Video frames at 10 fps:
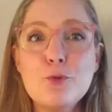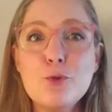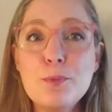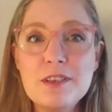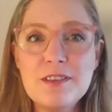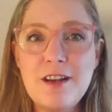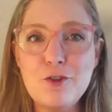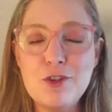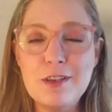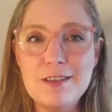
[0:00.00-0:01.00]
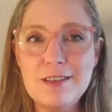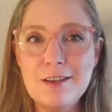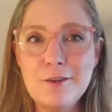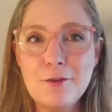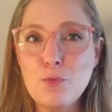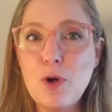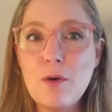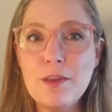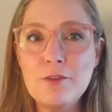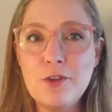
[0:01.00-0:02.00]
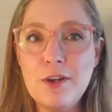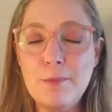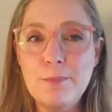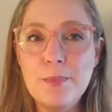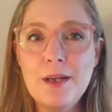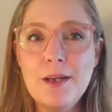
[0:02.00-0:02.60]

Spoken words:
group discussions throughout the term.